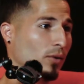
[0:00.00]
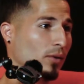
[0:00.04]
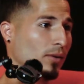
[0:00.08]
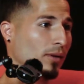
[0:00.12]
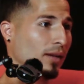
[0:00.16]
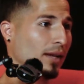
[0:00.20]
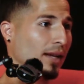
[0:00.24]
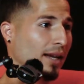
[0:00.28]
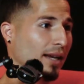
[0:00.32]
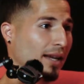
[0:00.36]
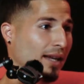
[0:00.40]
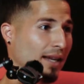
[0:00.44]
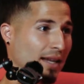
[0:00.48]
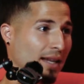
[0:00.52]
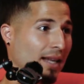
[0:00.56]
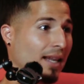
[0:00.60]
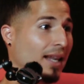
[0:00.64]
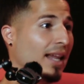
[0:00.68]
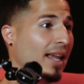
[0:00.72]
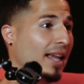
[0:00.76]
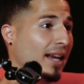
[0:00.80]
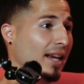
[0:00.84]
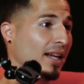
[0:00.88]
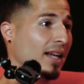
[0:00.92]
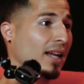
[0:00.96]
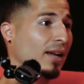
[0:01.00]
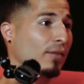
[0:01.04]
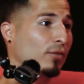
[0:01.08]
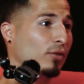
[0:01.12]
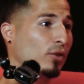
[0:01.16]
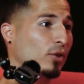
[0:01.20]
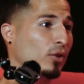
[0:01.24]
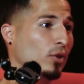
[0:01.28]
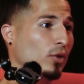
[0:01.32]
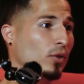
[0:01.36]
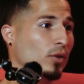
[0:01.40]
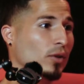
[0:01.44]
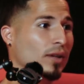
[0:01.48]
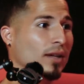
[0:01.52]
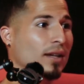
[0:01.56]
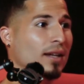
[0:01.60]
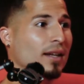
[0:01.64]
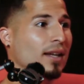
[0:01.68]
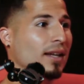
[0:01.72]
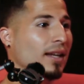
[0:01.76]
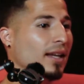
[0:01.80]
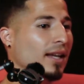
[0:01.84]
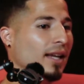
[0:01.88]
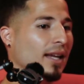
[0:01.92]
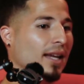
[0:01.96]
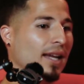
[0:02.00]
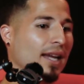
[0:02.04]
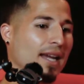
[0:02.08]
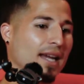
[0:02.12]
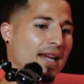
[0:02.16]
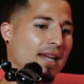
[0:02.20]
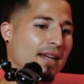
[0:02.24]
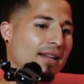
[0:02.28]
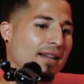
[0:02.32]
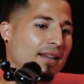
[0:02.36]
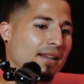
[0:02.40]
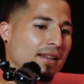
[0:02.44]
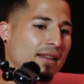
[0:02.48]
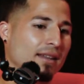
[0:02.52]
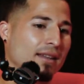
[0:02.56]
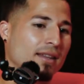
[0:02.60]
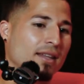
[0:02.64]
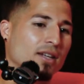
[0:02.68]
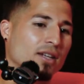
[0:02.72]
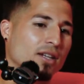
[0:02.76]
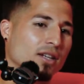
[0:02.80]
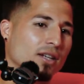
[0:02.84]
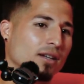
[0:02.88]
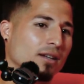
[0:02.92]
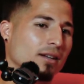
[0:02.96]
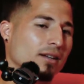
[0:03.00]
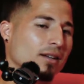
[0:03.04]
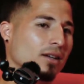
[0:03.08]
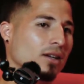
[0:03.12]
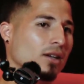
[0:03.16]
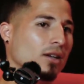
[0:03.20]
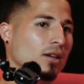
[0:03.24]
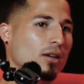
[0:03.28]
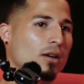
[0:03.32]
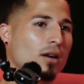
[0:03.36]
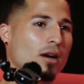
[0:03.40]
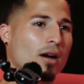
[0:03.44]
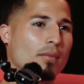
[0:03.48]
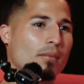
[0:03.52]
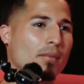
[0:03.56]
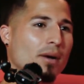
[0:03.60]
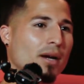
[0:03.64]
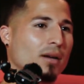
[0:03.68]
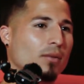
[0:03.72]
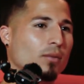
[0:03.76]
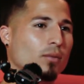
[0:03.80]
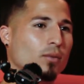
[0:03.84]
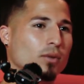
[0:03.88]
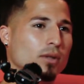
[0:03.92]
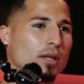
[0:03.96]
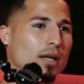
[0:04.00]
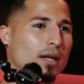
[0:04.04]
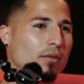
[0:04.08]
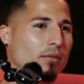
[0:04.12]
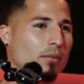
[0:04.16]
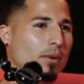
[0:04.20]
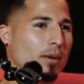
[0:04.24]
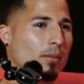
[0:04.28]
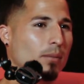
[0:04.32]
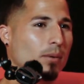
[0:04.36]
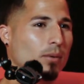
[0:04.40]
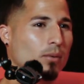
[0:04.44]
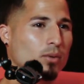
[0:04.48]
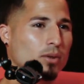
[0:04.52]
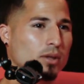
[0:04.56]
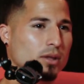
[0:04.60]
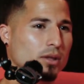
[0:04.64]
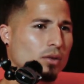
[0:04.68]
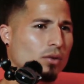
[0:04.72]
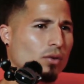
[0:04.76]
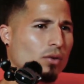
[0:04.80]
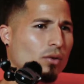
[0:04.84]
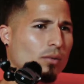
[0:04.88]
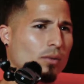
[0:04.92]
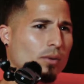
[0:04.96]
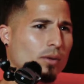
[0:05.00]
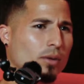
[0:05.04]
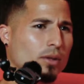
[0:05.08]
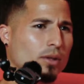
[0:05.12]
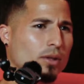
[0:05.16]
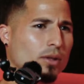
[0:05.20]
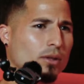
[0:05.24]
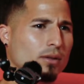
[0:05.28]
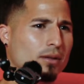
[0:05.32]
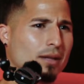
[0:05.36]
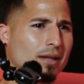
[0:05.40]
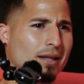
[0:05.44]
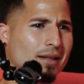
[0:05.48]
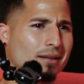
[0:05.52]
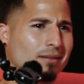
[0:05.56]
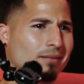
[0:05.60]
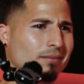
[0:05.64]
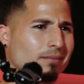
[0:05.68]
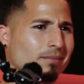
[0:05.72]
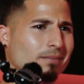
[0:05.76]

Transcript: like late in the afternoon, and the combine I remember wasn't over like